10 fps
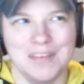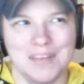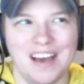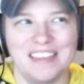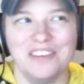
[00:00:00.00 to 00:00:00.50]

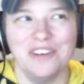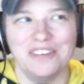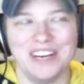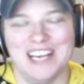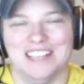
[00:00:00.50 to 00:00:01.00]
I think you
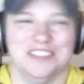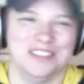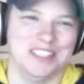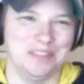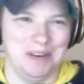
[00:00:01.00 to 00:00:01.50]
already
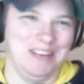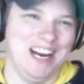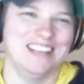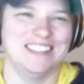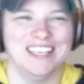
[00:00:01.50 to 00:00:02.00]
answered this, but I'm
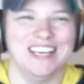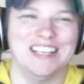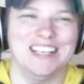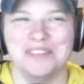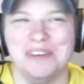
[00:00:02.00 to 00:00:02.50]
going to ask it
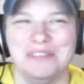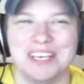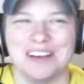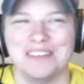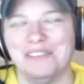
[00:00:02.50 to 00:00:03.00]
again. So maybe you
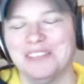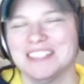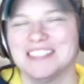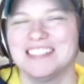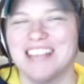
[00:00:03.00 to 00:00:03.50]
can come up with
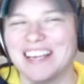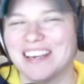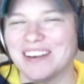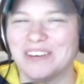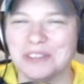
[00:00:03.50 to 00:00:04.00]
the
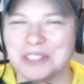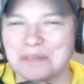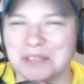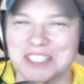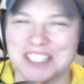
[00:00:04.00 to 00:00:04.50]
second
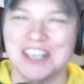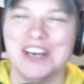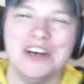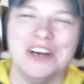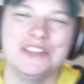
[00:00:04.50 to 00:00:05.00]
coolest person.
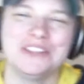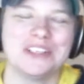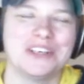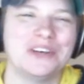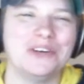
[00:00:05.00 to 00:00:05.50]
Who's
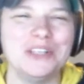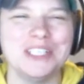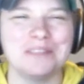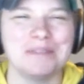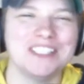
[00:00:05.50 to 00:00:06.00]
the
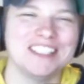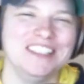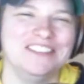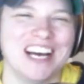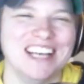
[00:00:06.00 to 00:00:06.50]
coolest
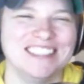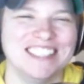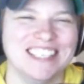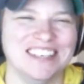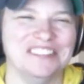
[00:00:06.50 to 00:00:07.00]
person you've gotten
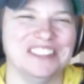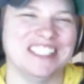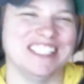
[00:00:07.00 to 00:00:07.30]
to interview today?